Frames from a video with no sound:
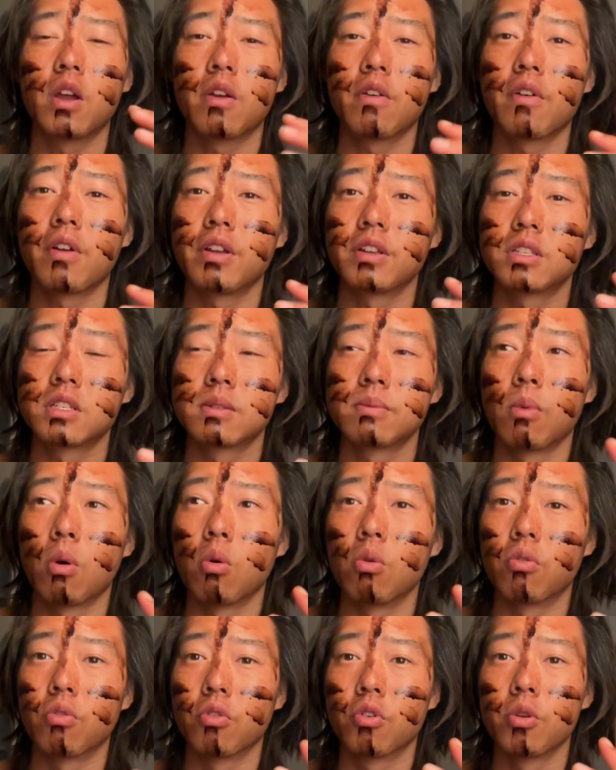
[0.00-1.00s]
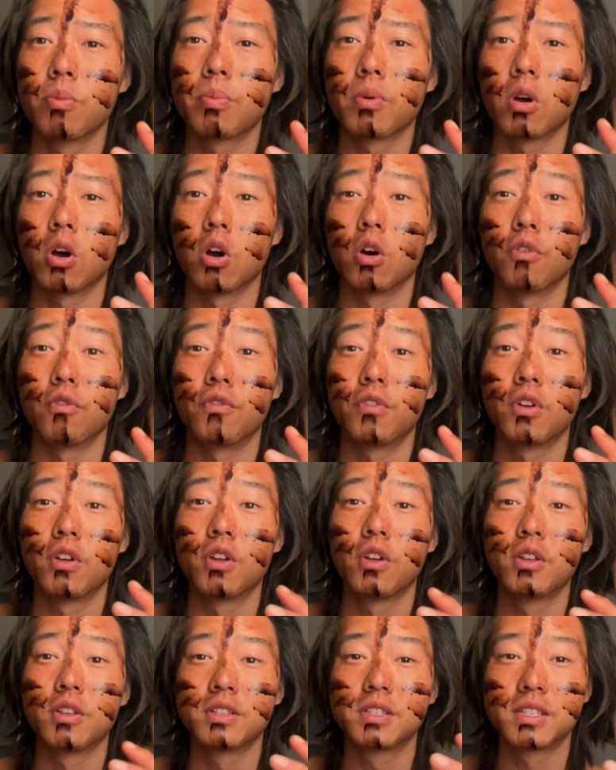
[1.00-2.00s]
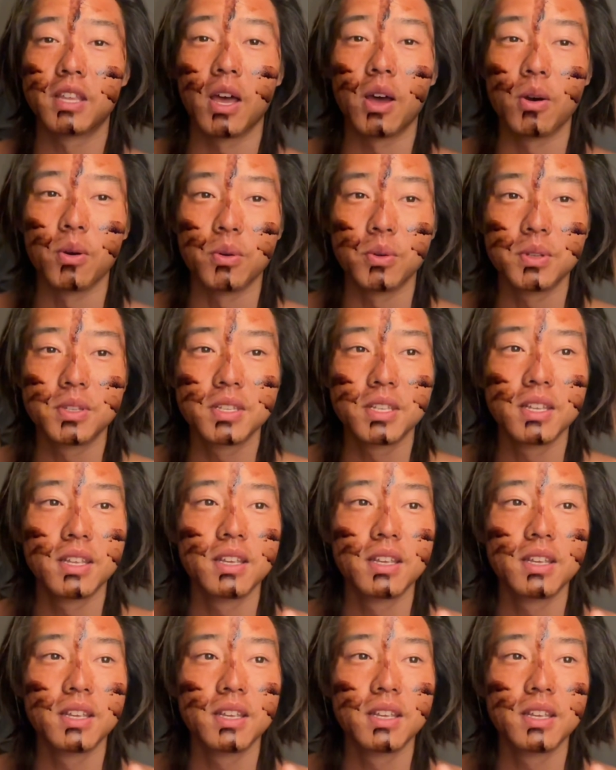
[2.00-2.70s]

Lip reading: very small group of cells.